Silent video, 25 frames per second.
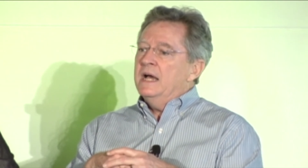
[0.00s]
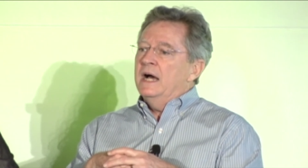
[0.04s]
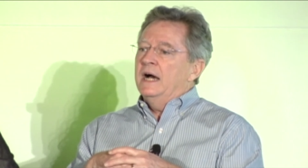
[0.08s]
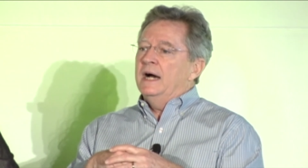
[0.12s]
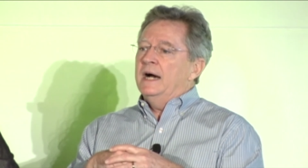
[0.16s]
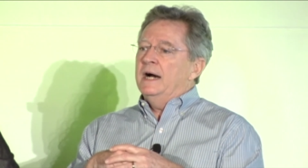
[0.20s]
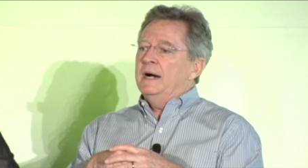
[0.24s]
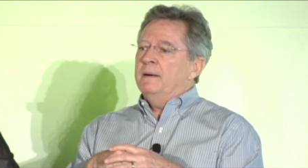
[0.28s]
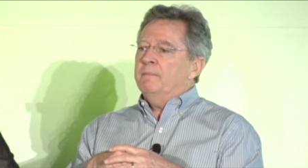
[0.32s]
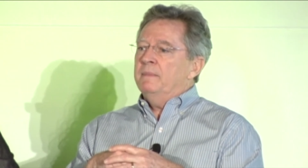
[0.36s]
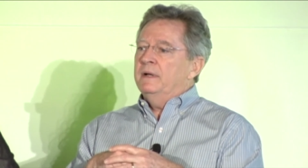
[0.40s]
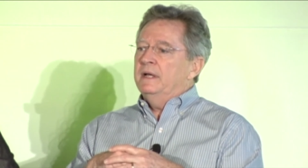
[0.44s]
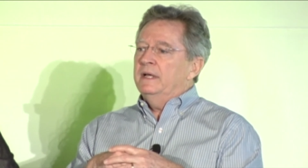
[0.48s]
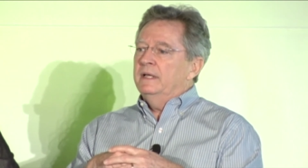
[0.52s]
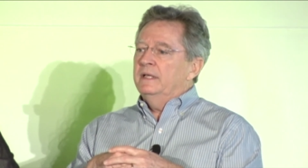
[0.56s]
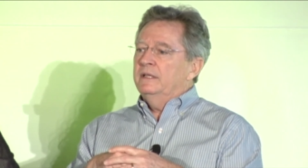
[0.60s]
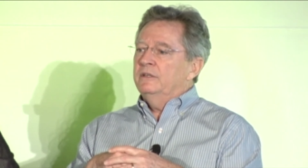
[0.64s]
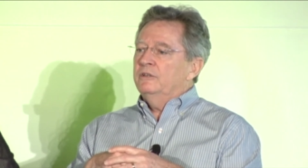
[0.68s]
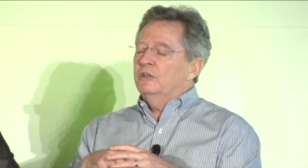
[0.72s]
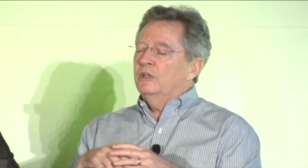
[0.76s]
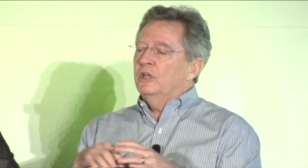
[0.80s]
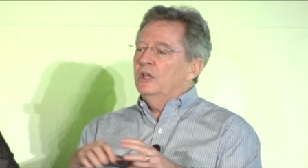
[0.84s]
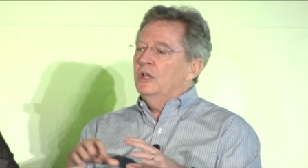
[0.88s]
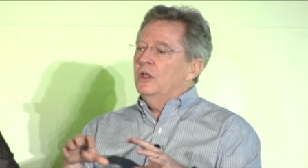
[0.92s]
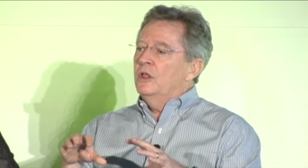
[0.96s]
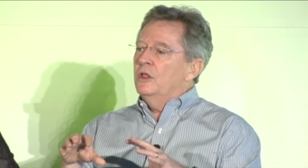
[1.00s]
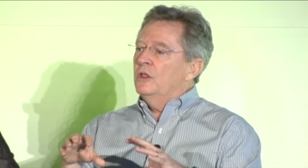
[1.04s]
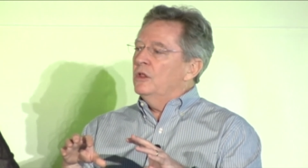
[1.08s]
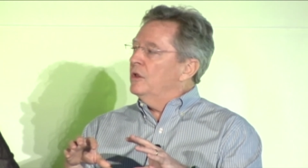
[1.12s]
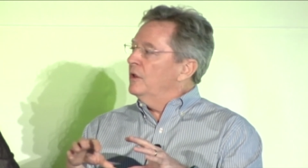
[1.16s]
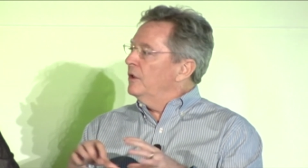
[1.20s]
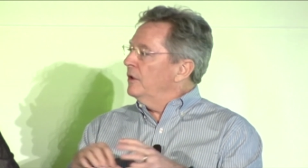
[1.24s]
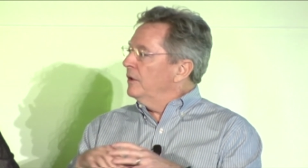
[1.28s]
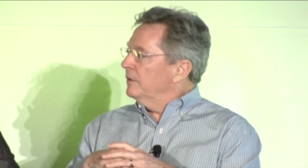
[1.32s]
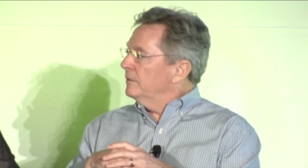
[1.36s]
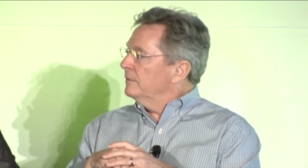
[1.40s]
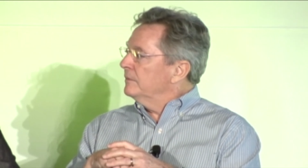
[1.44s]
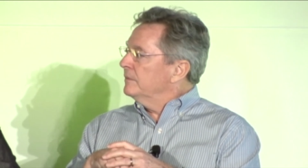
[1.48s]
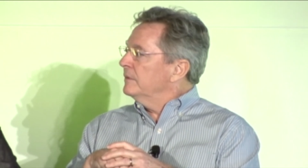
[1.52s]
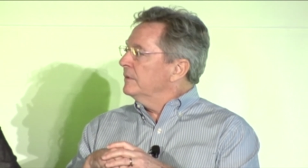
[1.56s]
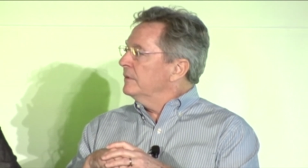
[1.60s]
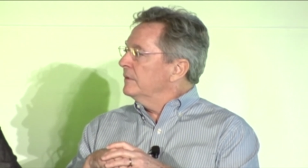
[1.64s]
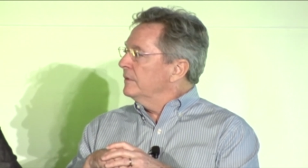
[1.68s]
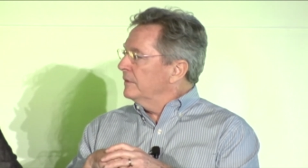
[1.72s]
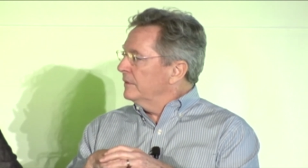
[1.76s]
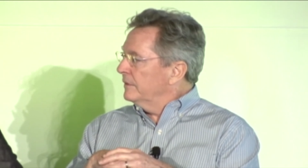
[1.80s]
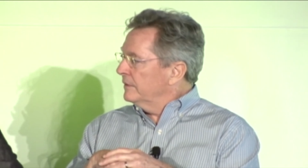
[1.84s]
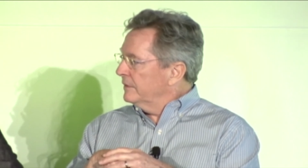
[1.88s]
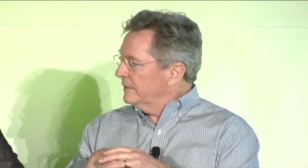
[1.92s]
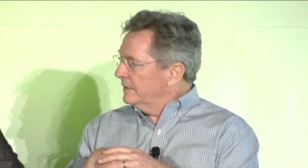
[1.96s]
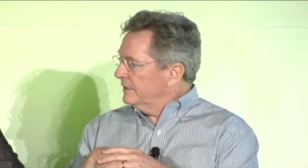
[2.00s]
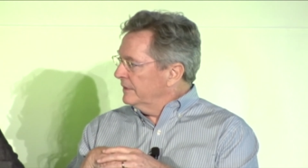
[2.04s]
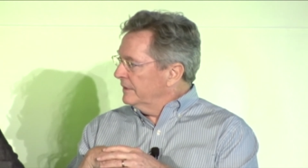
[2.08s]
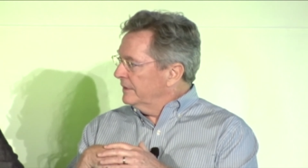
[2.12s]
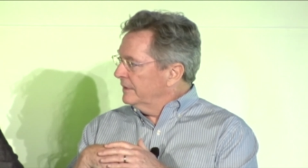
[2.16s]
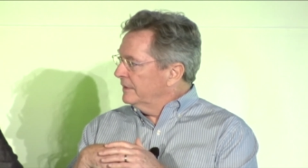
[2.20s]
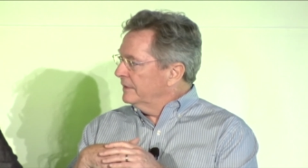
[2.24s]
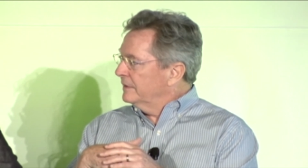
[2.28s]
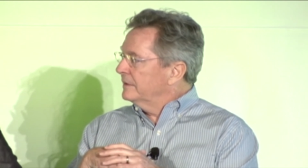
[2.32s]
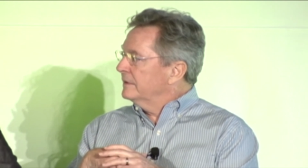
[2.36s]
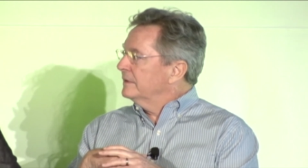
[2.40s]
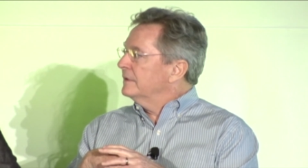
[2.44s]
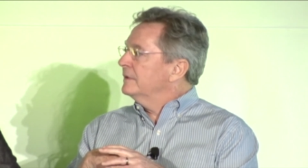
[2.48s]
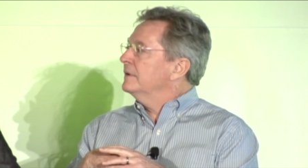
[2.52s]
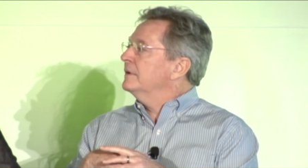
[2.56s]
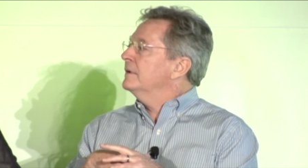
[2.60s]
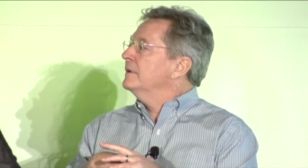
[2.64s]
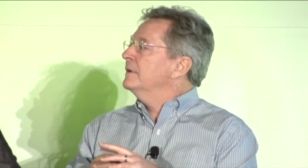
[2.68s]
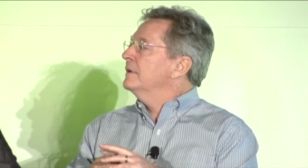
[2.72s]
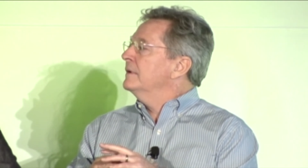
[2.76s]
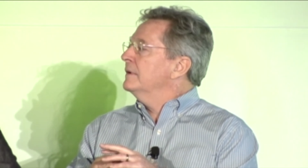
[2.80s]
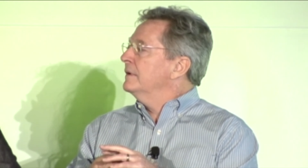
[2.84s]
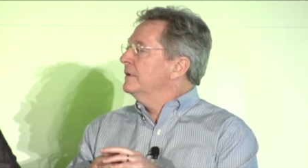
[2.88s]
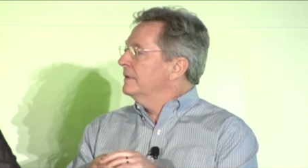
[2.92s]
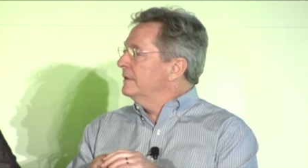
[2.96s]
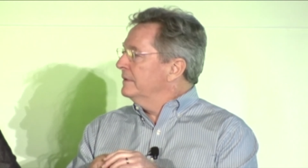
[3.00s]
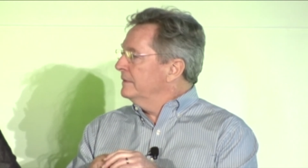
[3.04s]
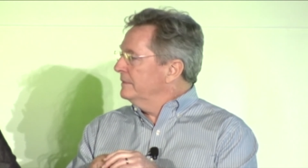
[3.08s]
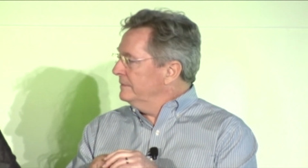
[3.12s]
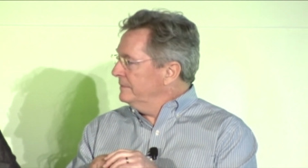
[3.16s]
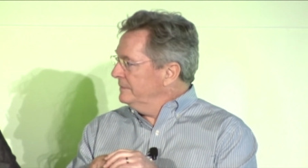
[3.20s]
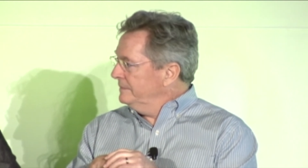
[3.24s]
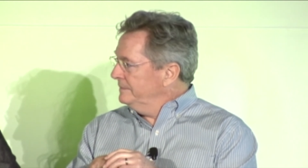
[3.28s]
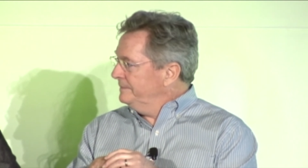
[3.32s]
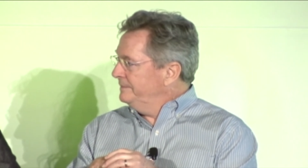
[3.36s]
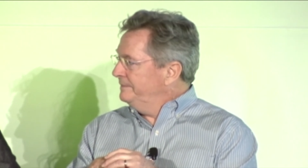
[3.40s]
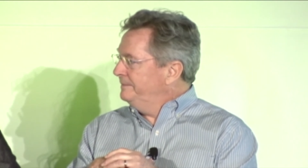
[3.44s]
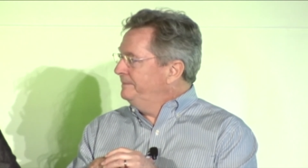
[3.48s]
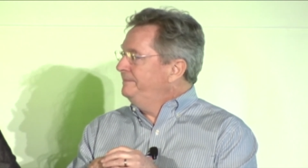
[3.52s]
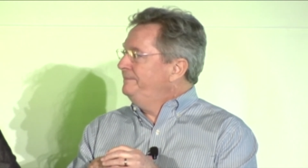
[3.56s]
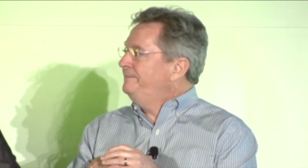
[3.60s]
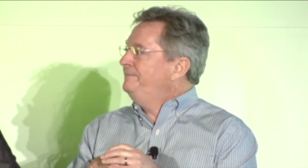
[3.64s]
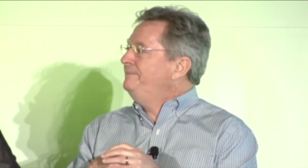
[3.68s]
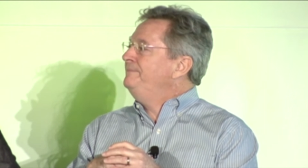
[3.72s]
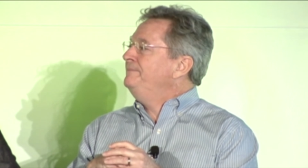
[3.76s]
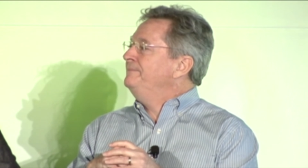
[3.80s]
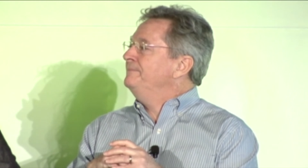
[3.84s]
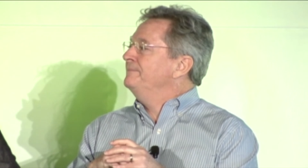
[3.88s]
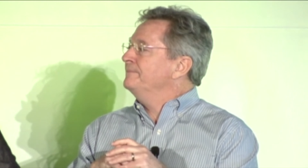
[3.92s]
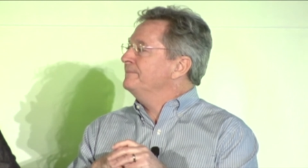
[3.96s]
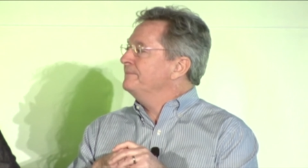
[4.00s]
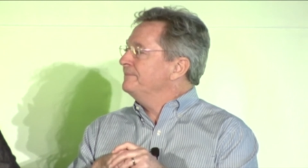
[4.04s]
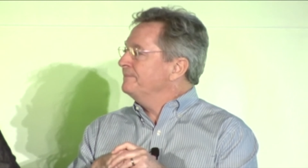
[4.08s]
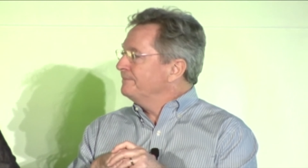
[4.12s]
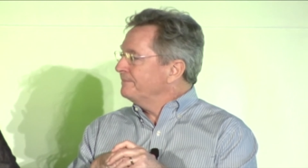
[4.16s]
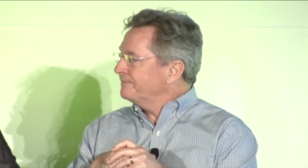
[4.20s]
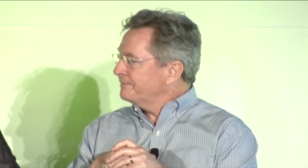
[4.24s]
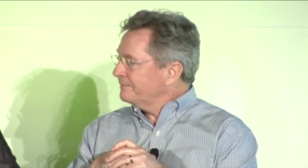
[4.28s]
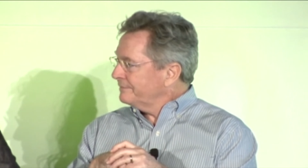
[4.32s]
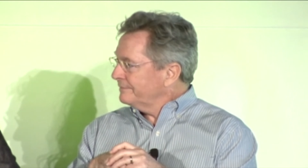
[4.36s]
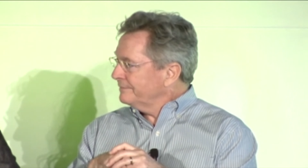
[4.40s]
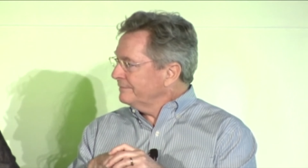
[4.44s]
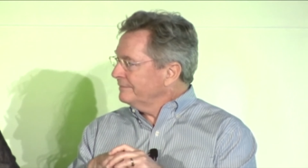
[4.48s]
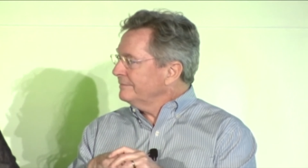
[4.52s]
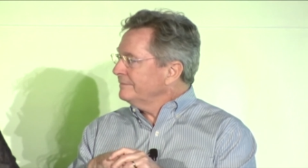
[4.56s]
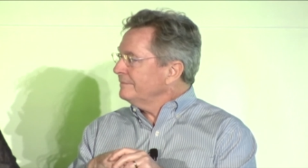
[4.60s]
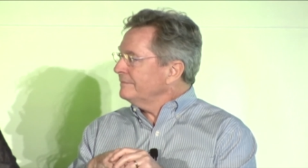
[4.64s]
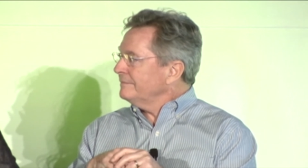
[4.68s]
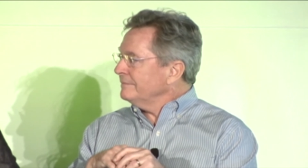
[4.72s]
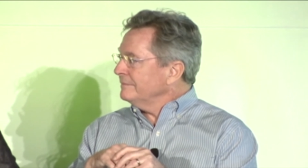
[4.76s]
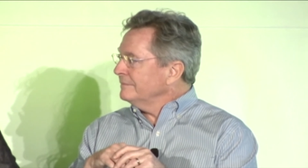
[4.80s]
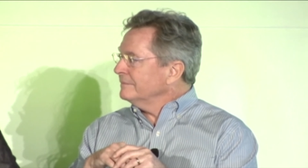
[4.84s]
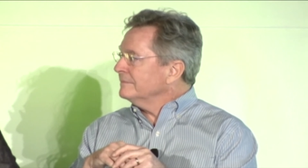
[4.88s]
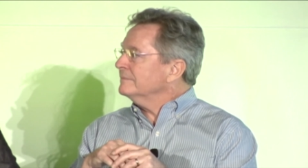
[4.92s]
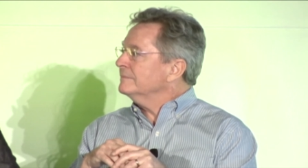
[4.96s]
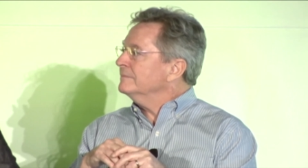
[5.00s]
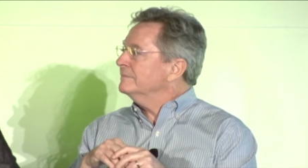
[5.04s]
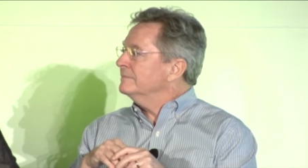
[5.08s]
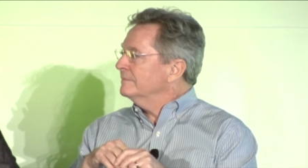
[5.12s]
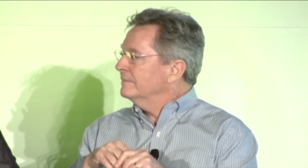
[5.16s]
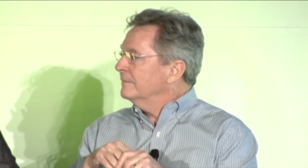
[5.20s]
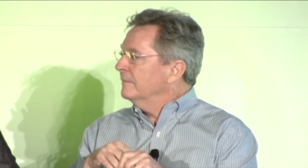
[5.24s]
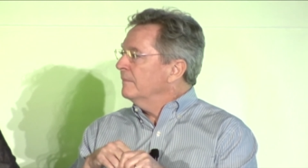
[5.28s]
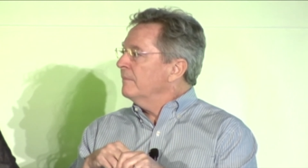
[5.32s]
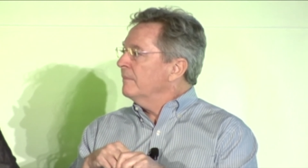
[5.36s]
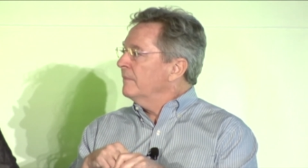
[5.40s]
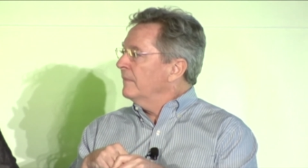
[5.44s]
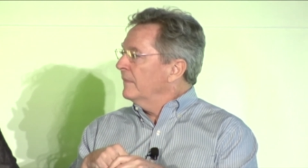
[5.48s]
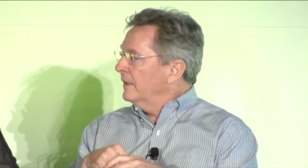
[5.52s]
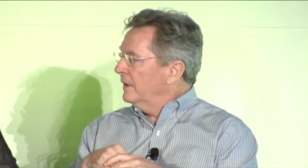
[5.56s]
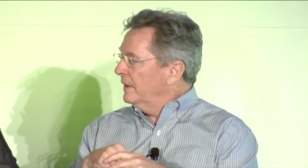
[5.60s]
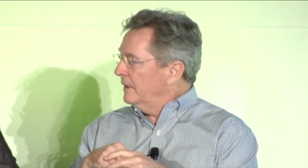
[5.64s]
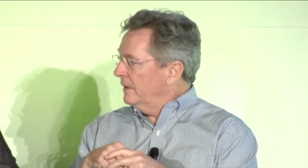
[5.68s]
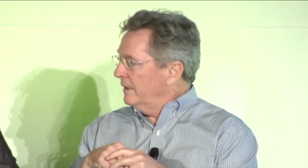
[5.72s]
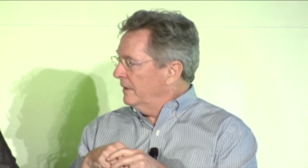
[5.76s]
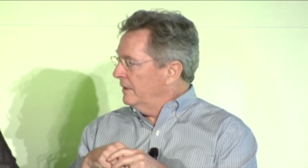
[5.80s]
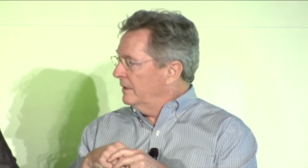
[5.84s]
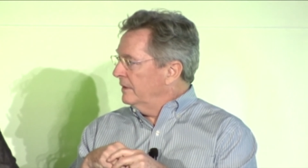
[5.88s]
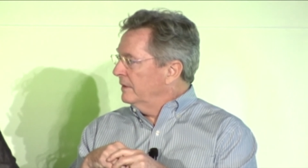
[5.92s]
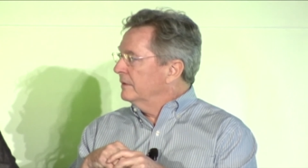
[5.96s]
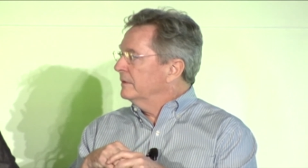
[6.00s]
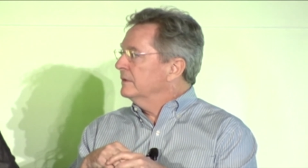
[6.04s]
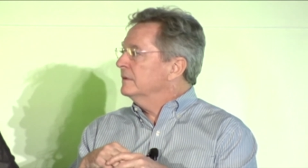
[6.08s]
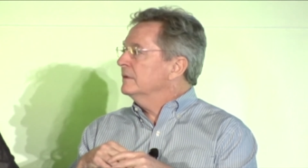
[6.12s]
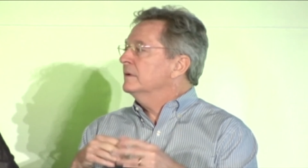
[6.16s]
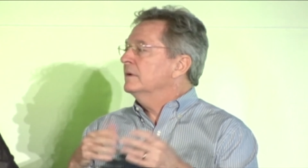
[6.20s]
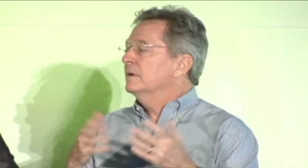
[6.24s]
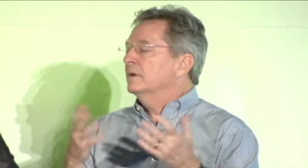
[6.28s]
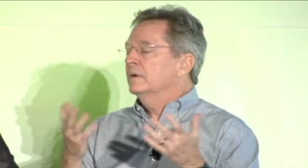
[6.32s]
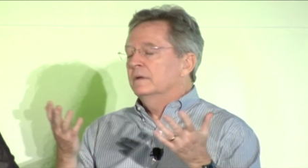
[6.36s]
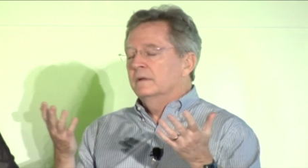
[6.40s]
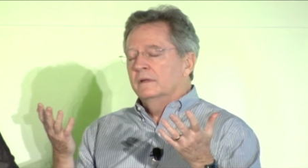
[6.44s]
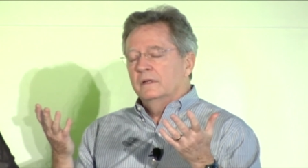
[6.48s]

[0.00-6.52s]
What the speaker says: And then we're all scratching our heads wondering why does every other kid have learning differences